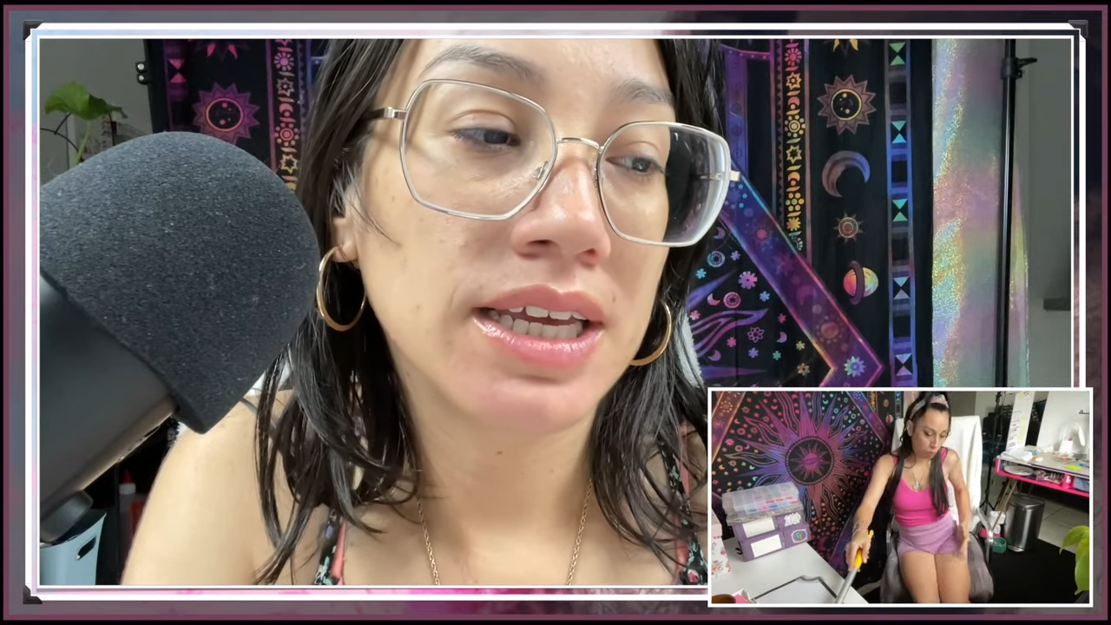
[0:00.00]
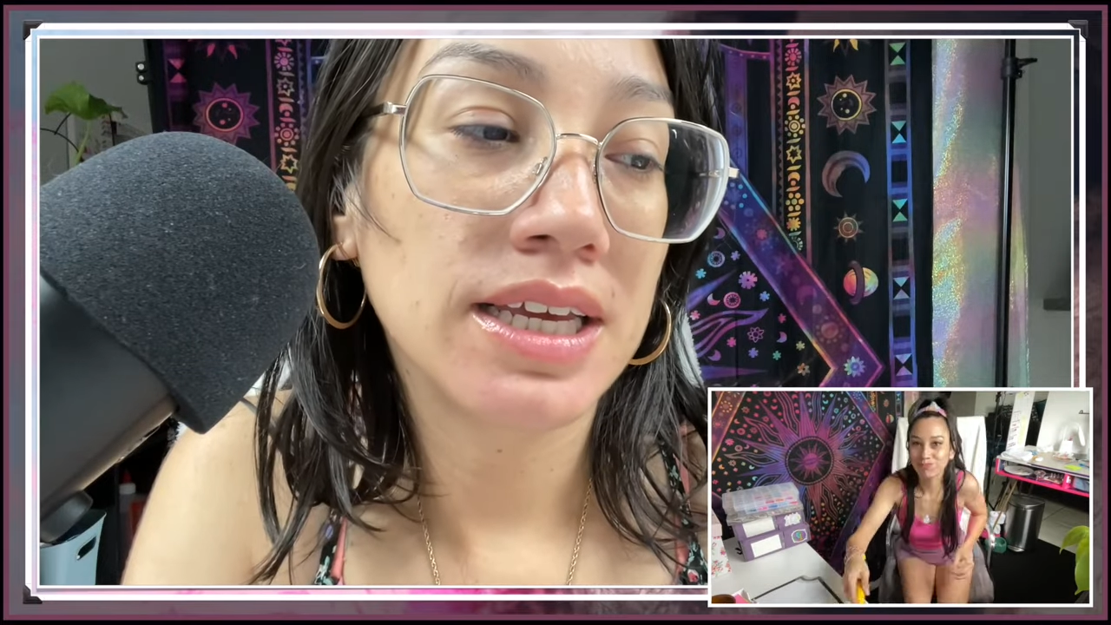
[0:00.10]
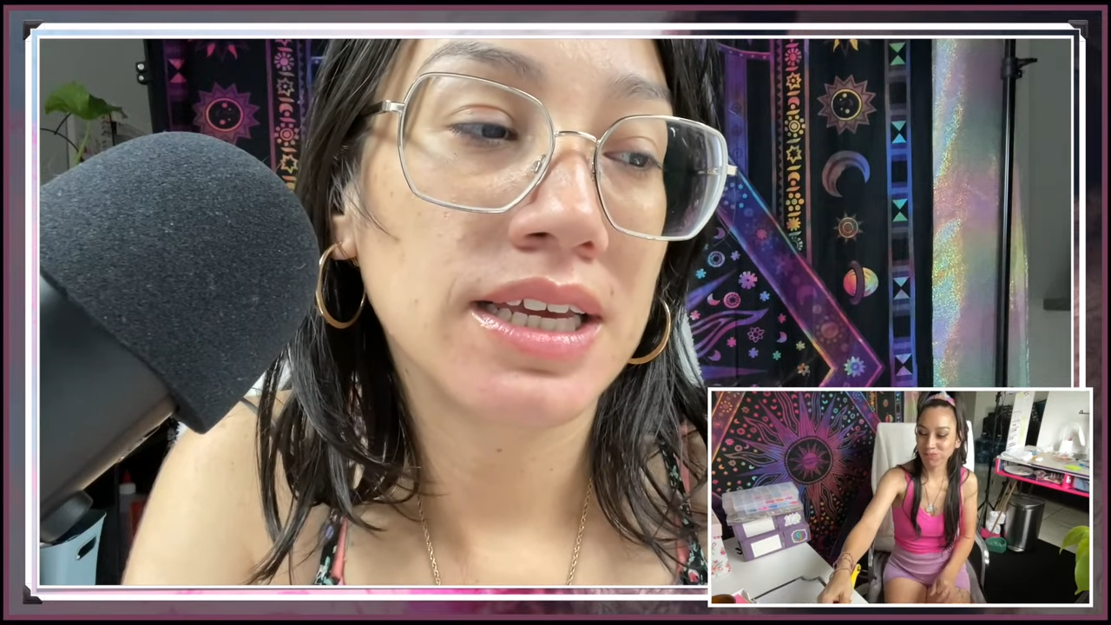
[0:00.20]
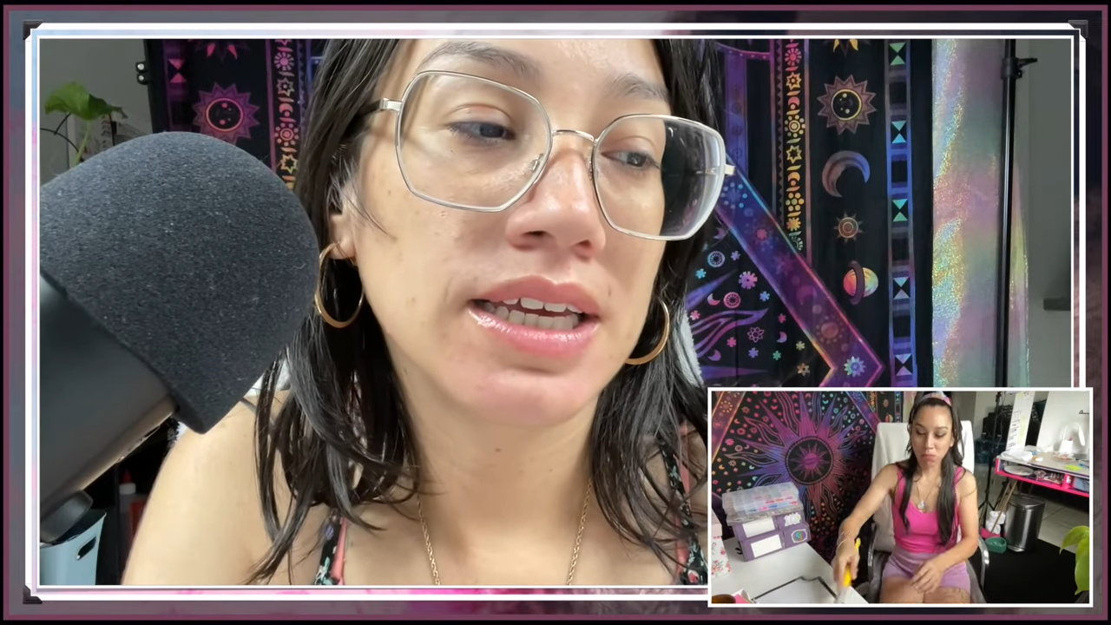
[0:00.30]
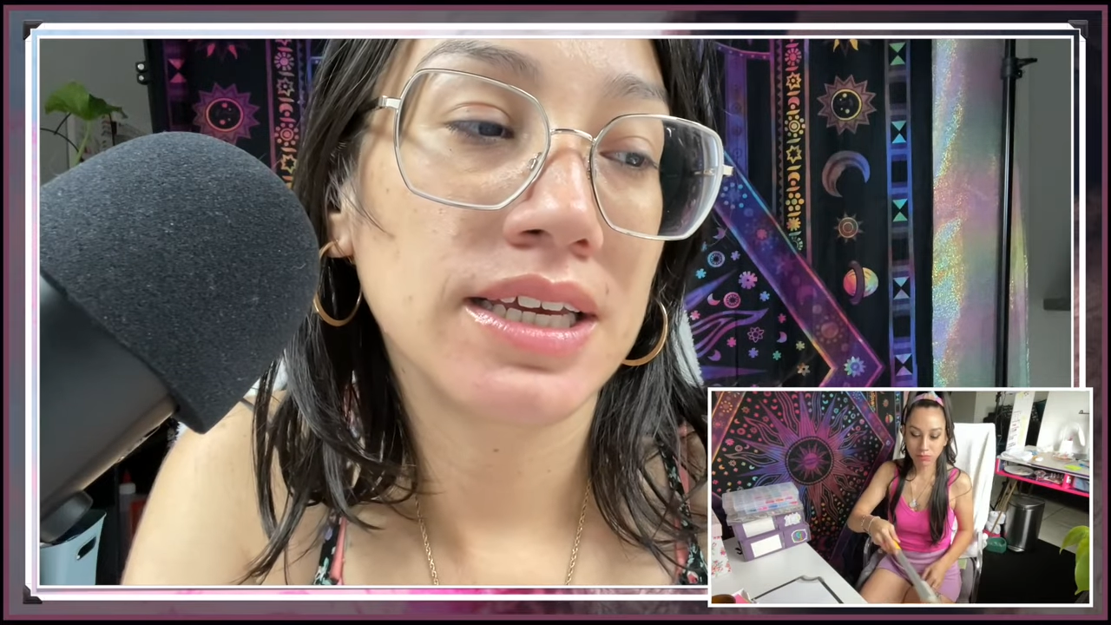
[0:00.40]

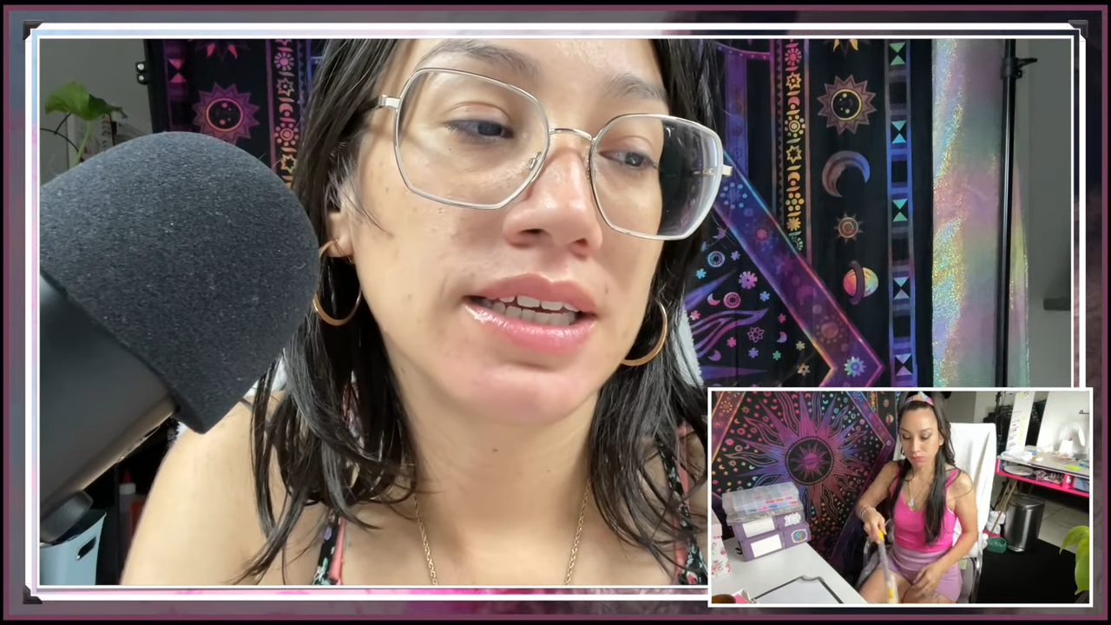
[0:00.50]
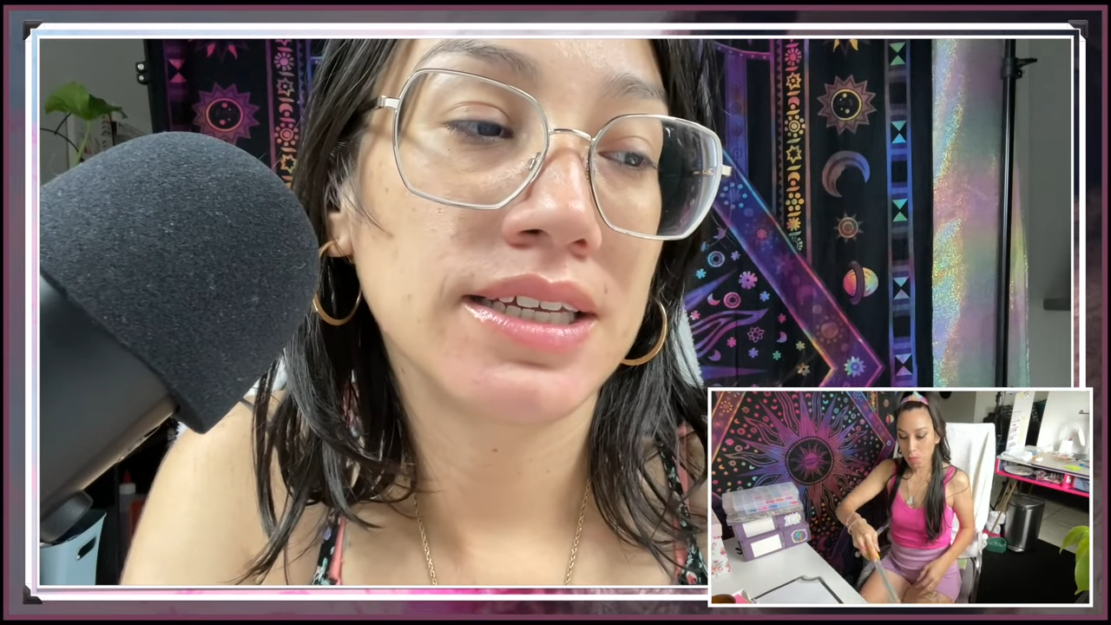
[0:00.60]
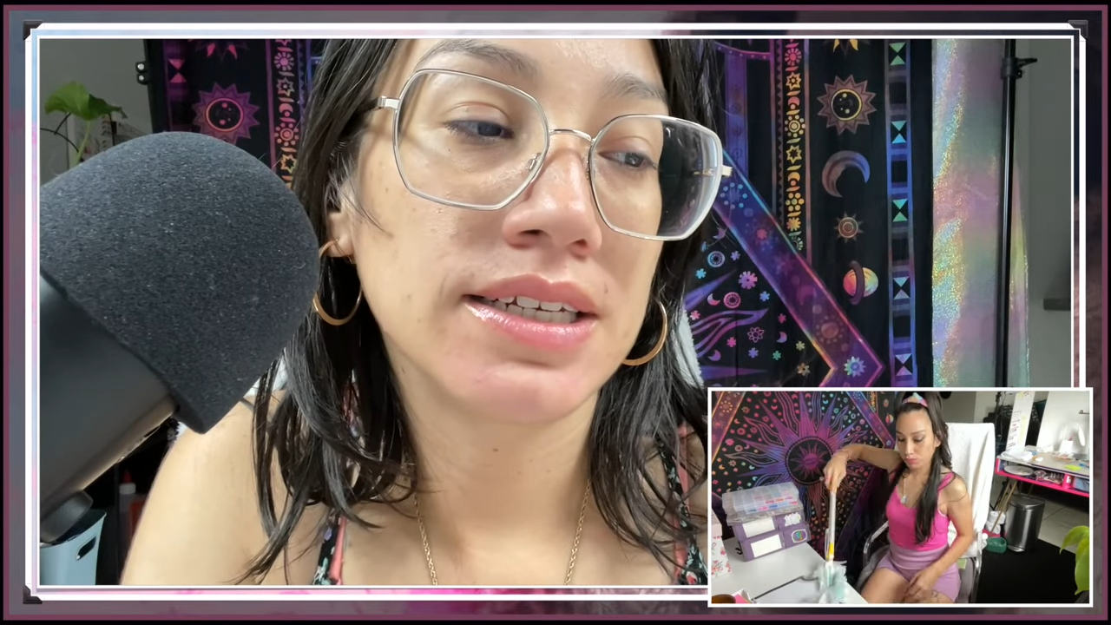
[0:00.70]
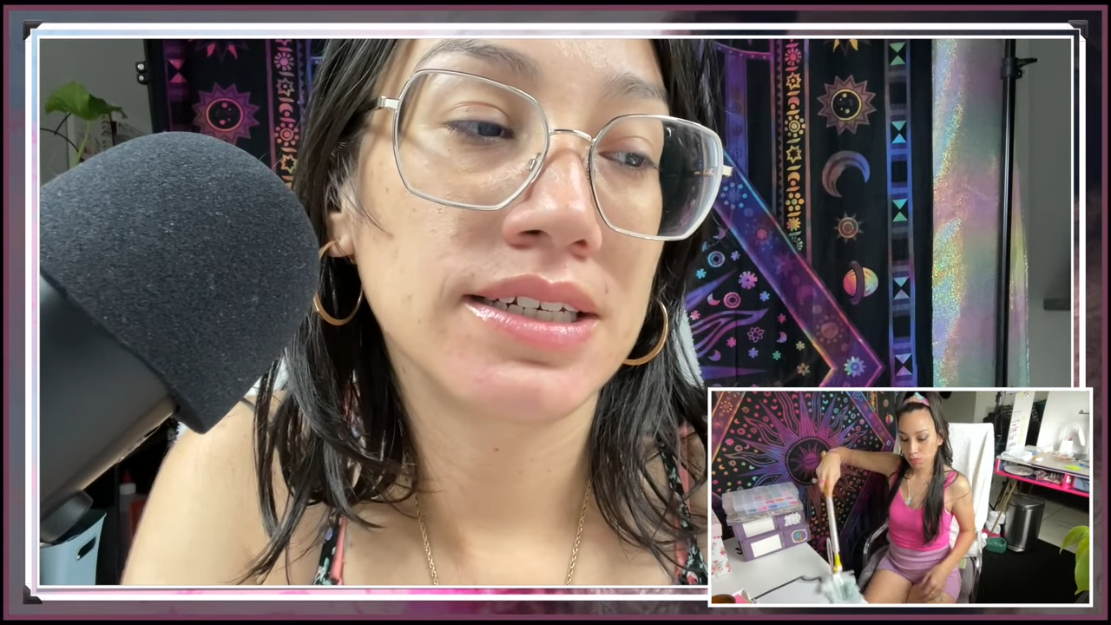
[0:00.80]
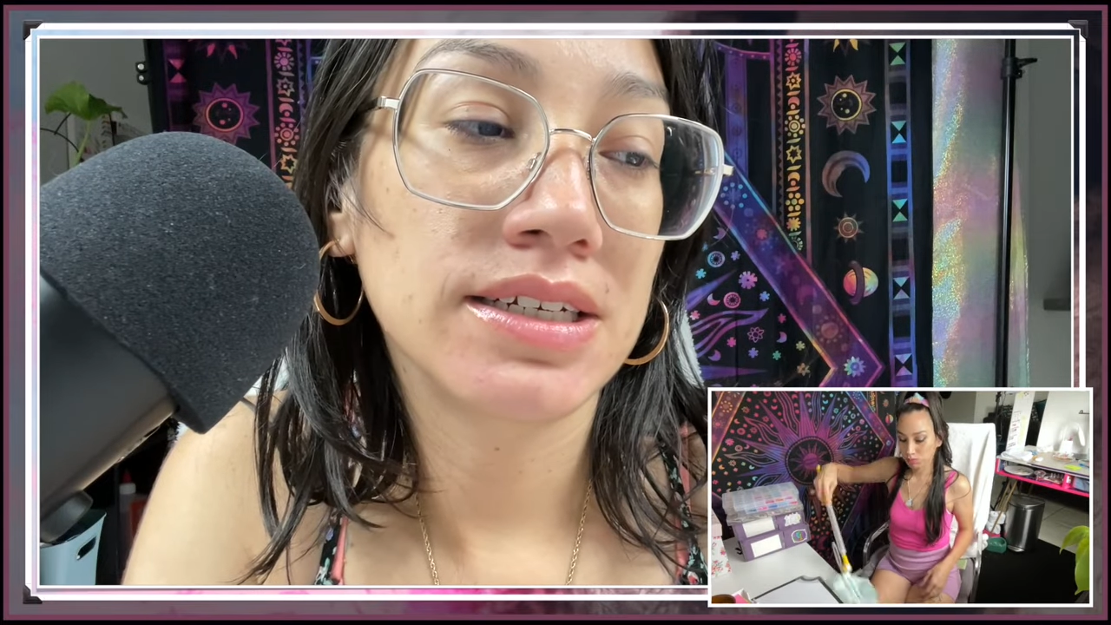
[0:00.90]

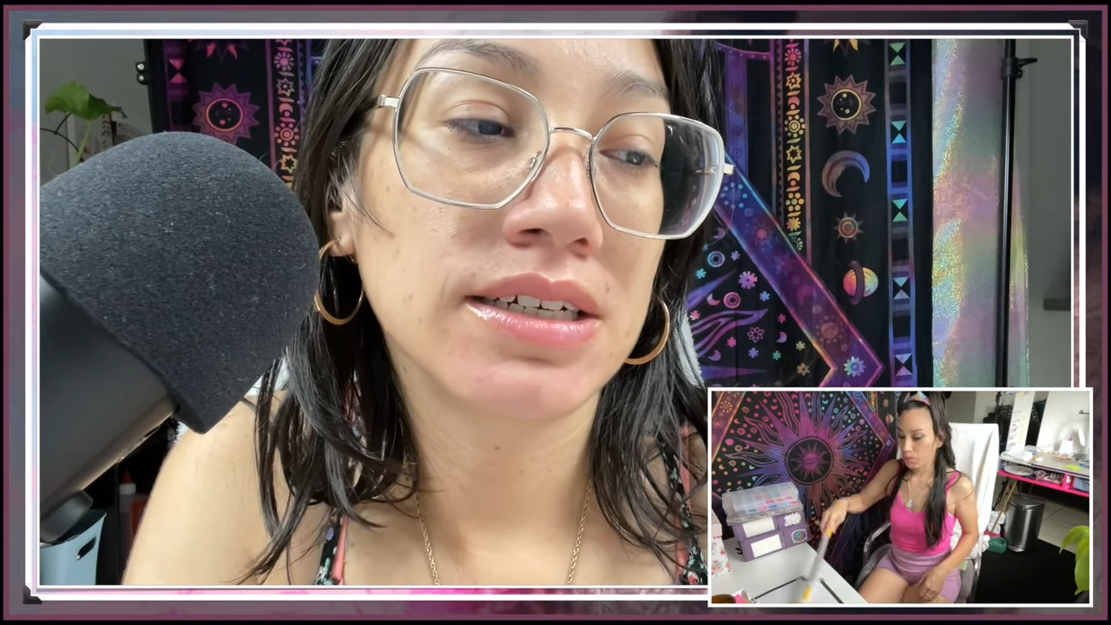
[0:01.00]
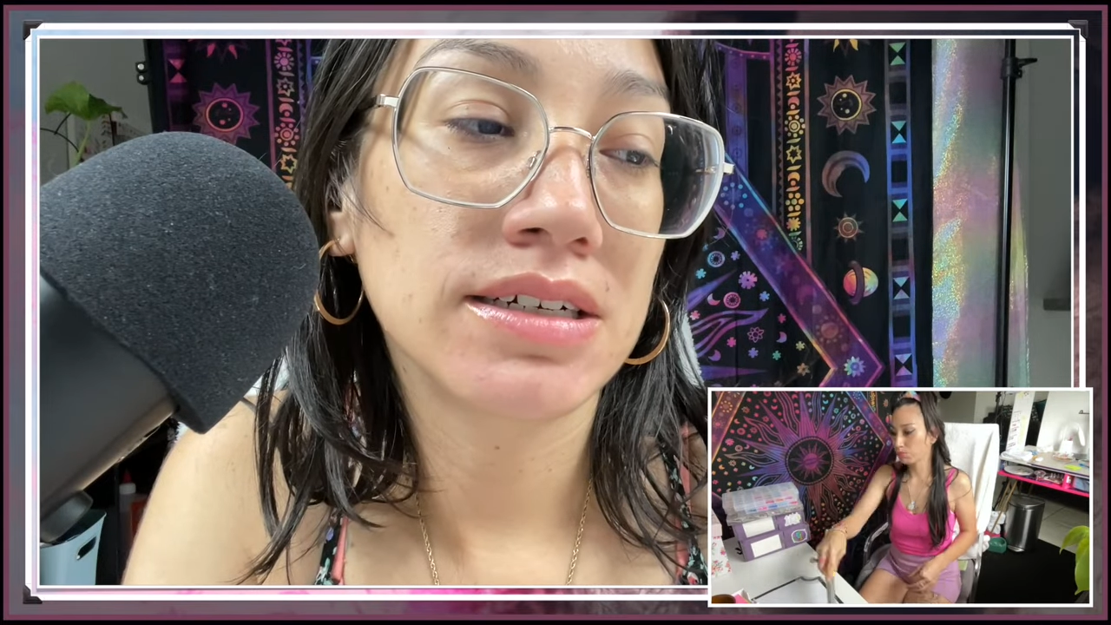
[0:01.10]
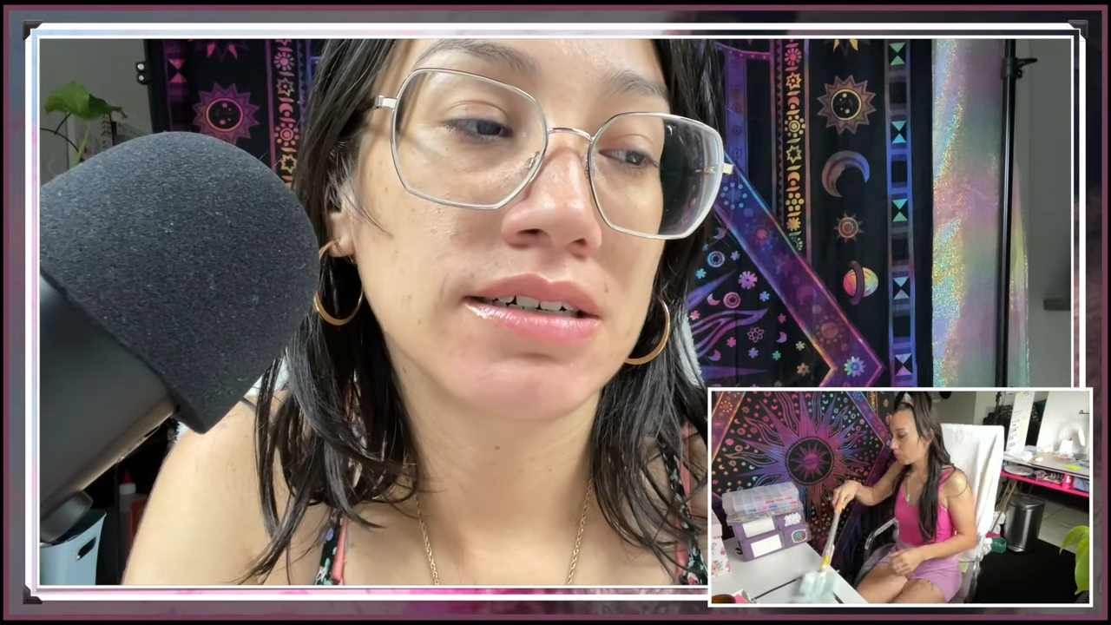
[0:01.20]
and